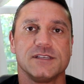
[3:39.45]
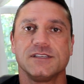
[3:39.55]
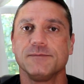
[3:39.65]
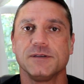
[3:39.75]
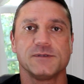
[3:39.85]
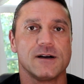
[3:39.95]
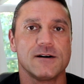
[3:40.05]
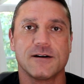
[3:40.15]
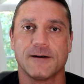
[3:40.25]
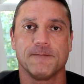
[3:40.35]
The symptoms
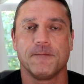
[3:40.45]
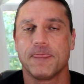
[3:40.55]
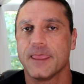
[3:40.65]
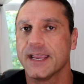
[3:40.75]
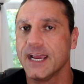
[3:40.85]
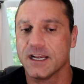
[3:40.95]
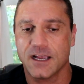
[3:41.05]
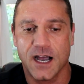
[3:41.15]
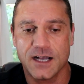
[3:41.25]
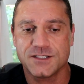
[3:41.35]
are,
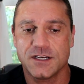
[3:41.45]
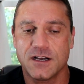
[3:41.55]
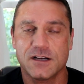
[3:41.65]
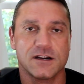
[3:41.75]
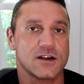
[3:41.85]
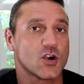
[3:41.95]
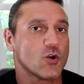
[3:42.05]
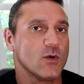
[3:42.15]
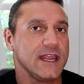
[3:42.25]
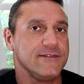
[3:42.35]
again, constant hunger,
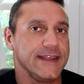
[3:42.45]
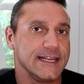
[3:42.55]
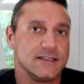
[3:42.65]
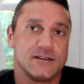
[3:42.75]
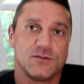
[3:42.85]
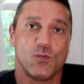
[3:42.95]
craving.